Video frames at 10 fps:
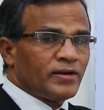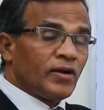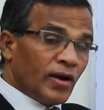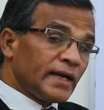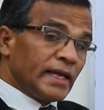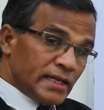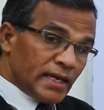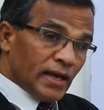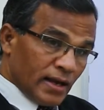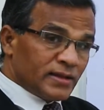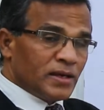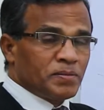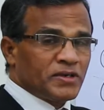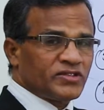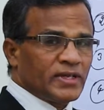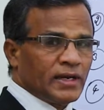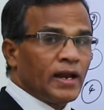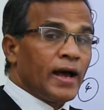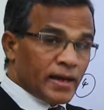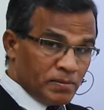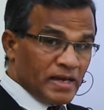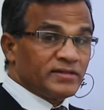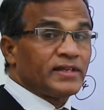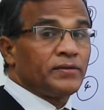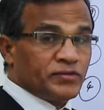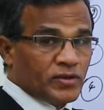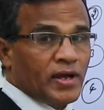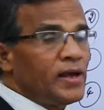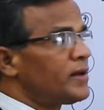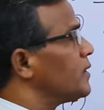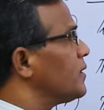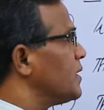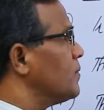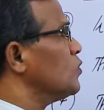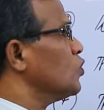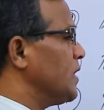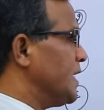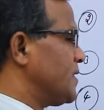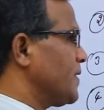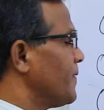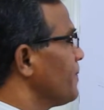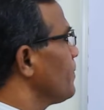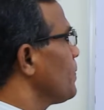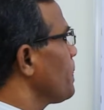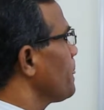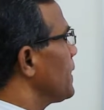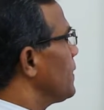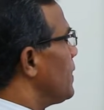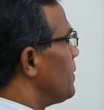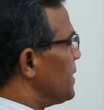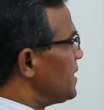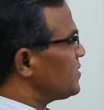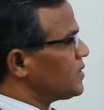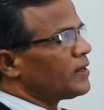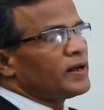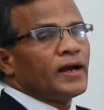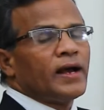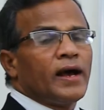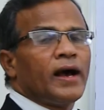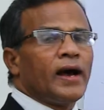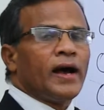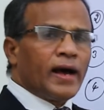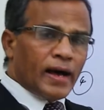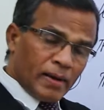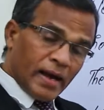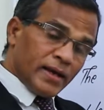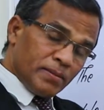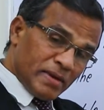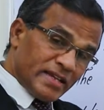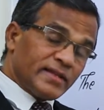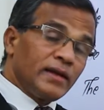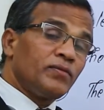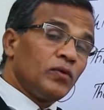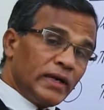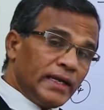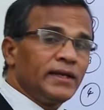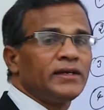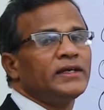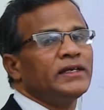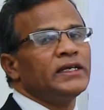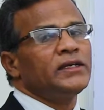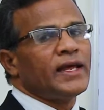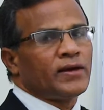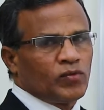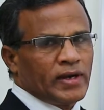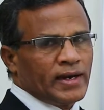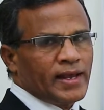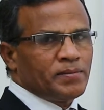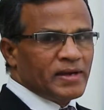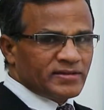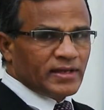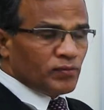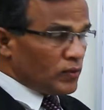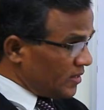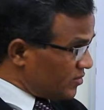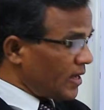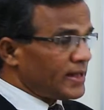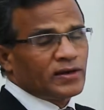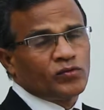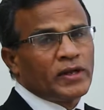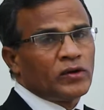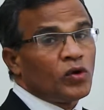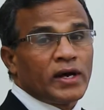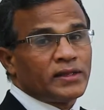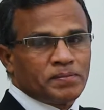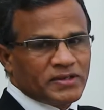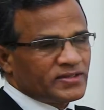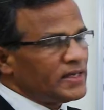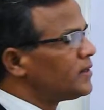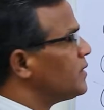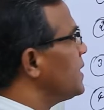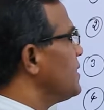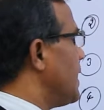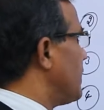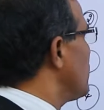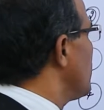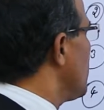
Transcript: Not any other person. I myself saw him do it. Means I myself only did that one. I myself only saw that one. No other person did that.